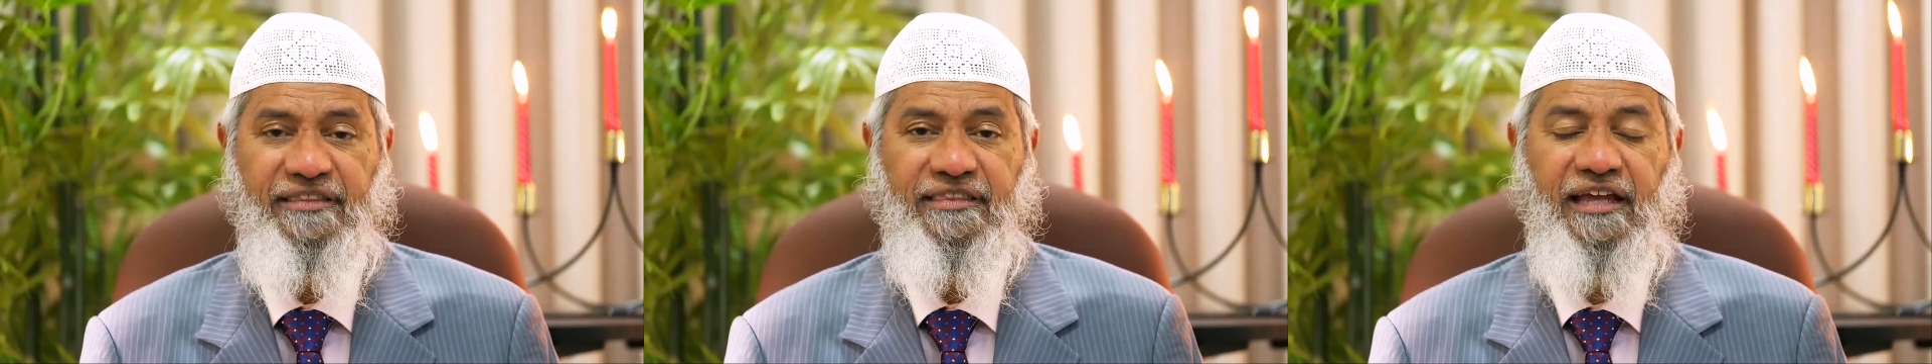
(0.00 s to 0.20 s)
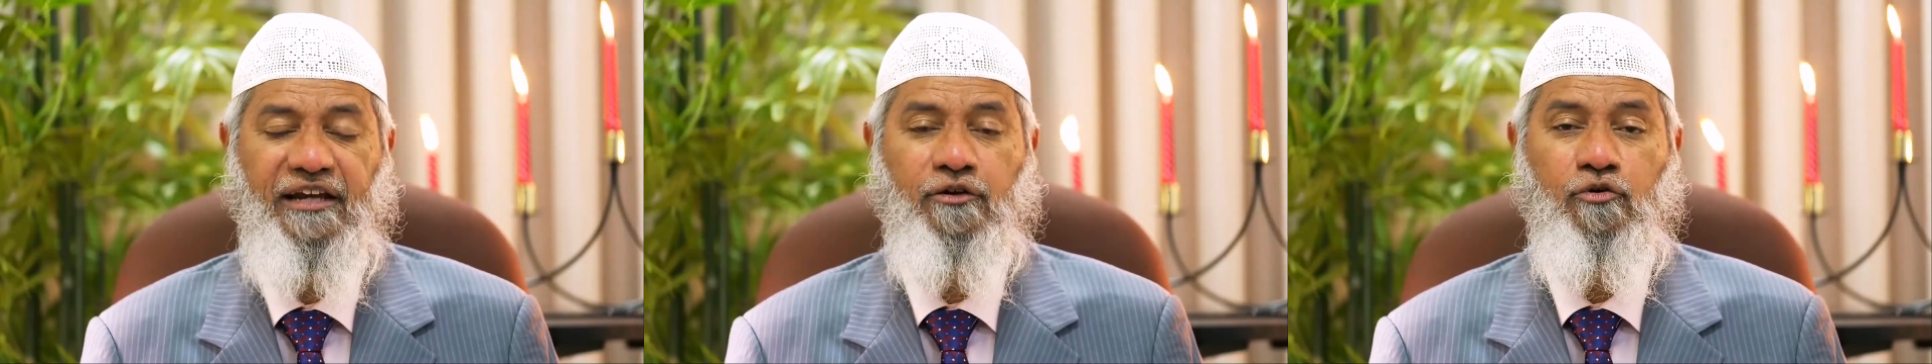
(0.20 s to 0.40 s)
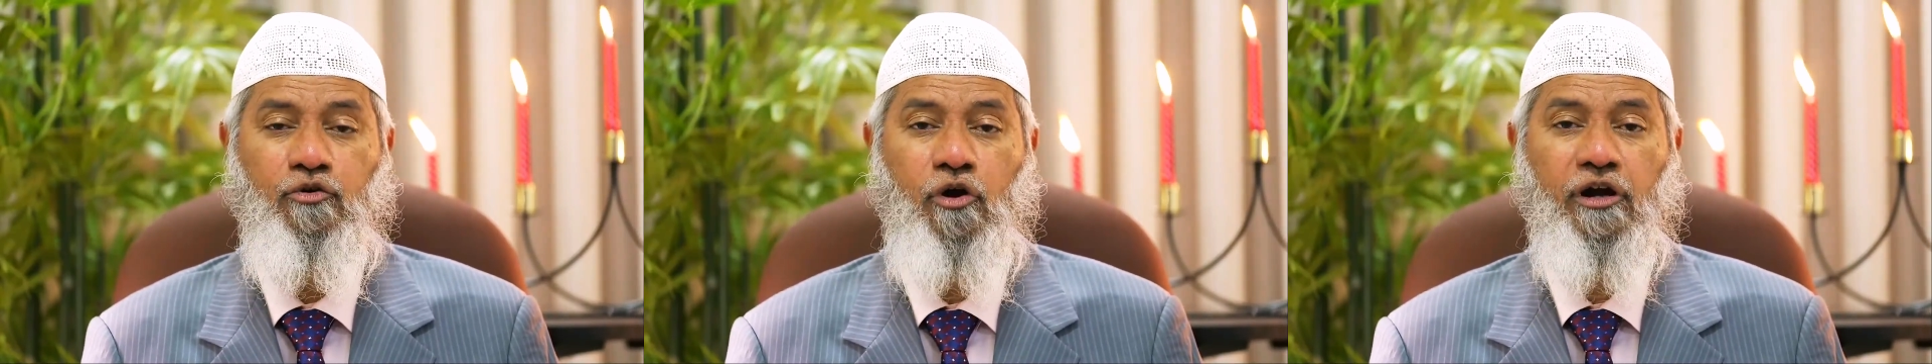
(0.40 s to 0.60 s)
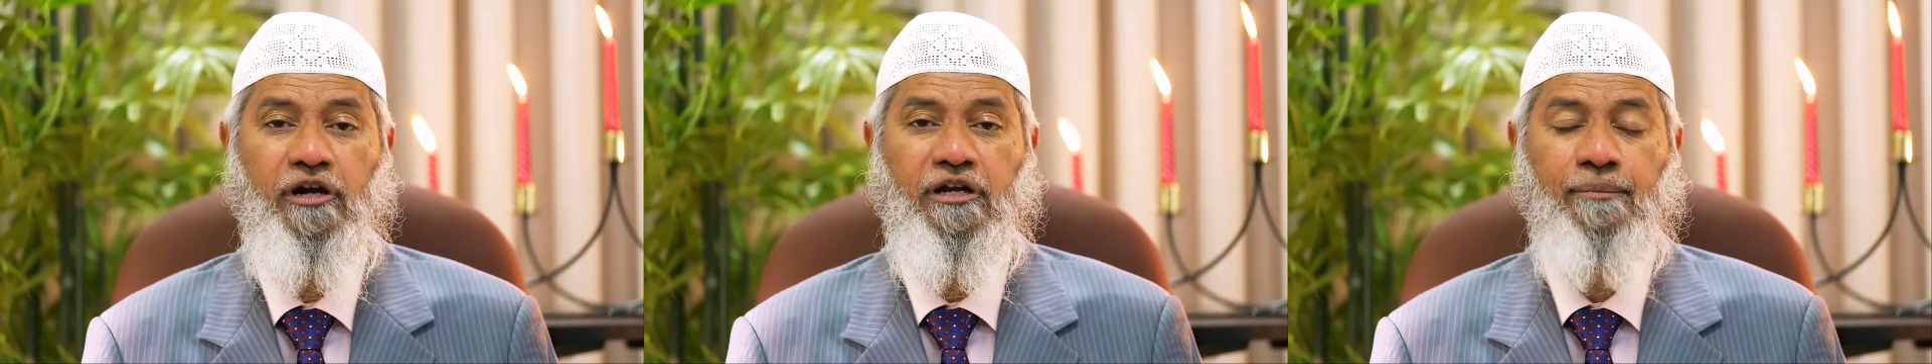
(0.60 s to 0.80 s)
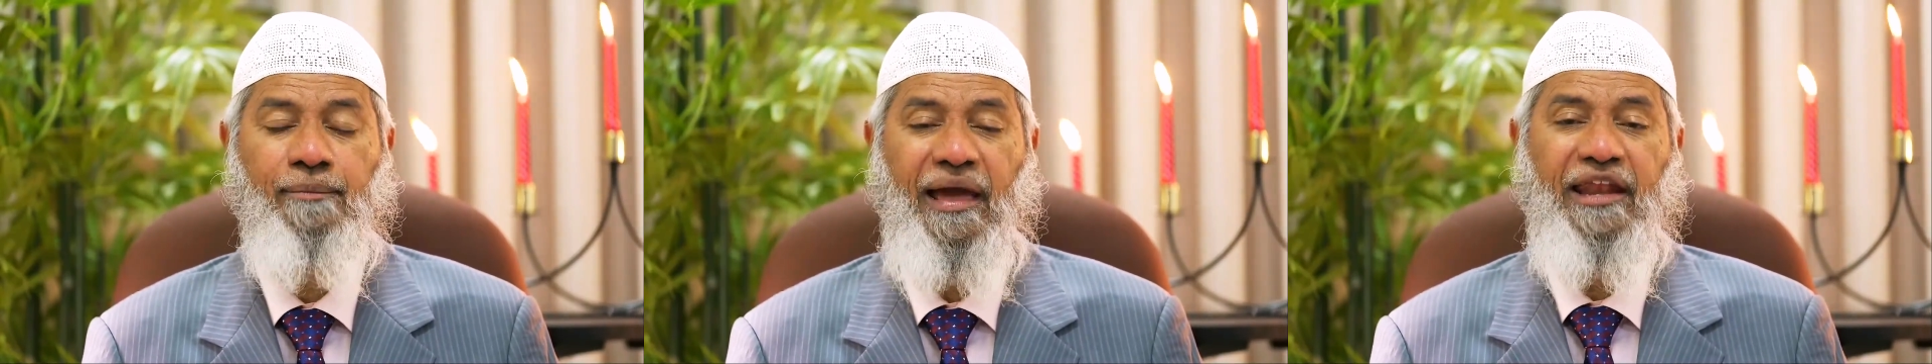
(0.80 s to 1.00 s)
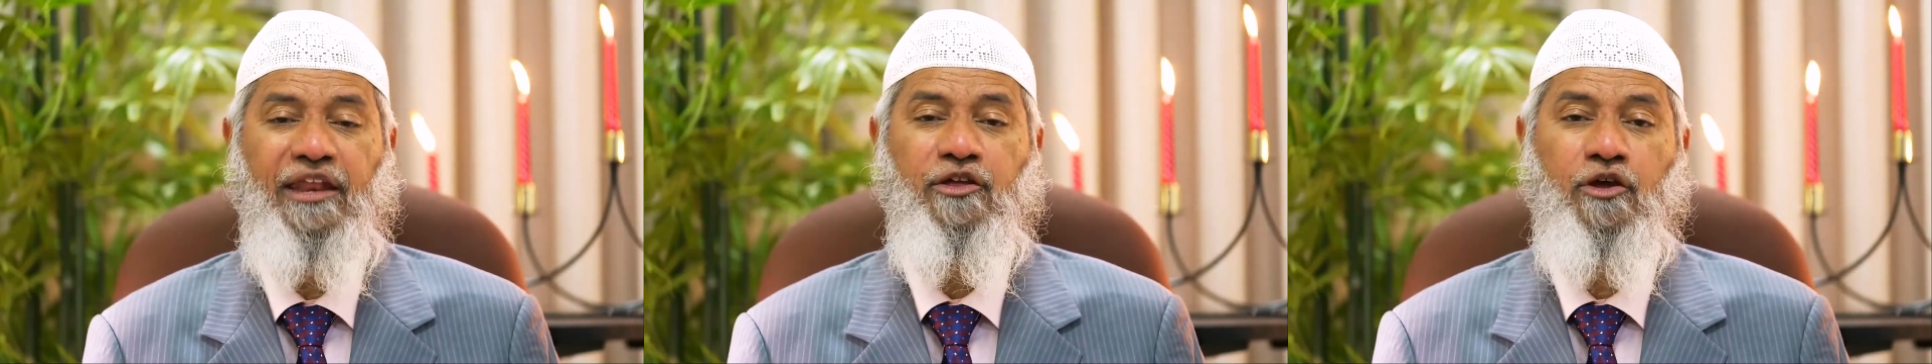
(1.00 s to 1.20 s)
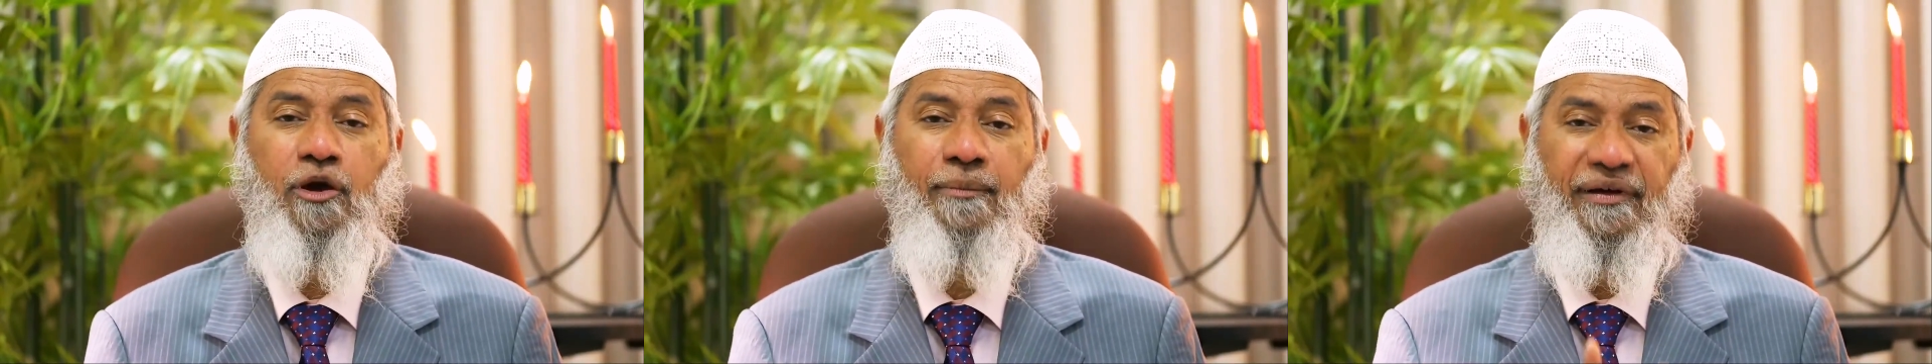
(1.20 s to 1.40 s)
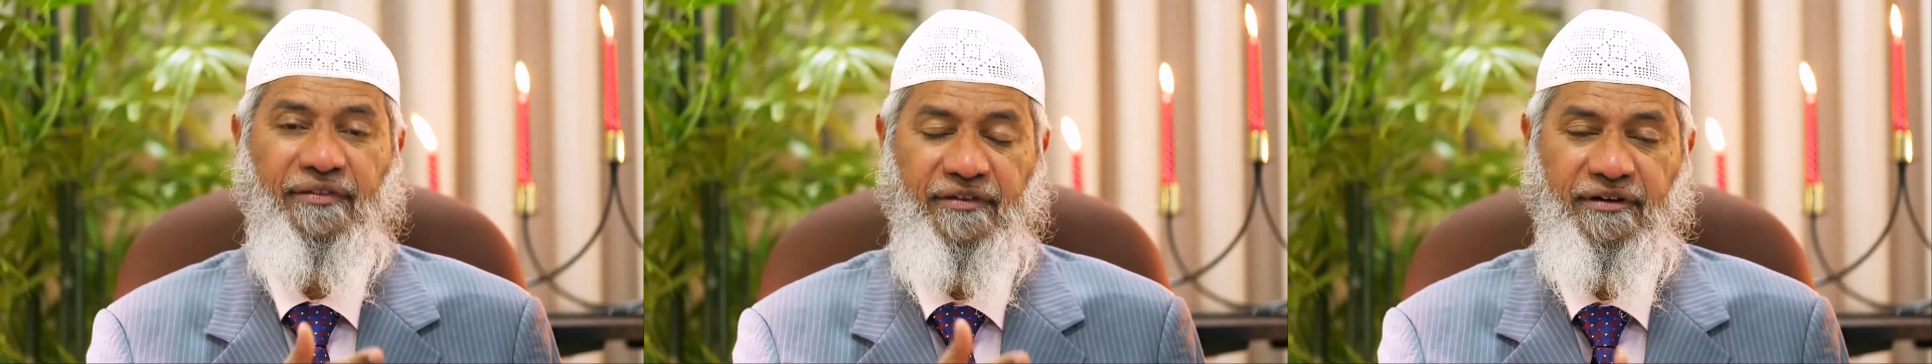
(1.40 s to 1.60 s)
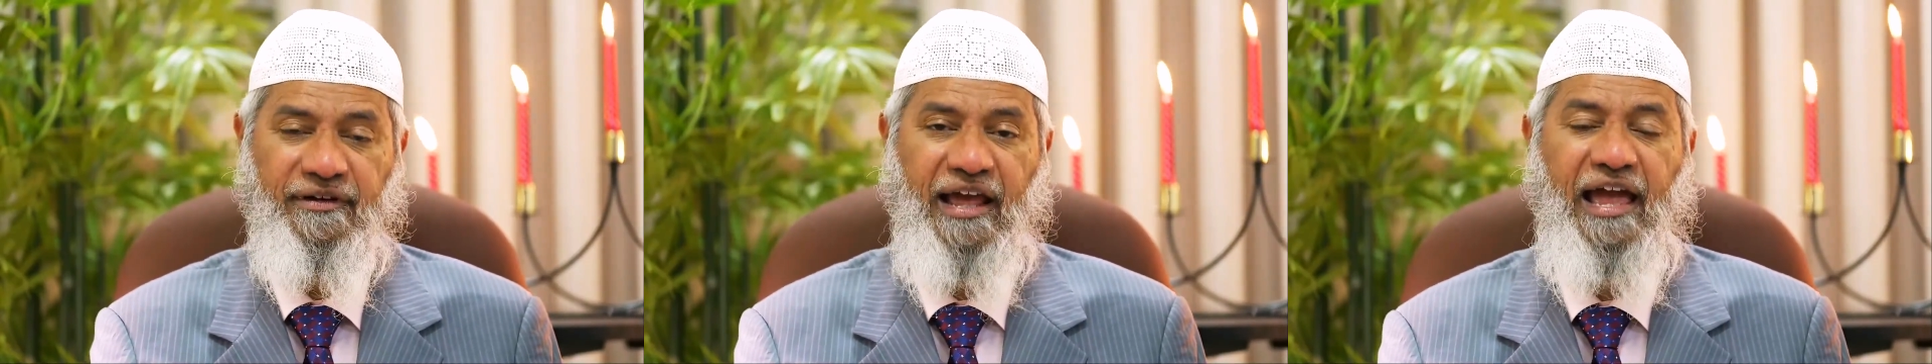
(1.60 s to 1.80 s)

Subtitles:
that do not marry your mother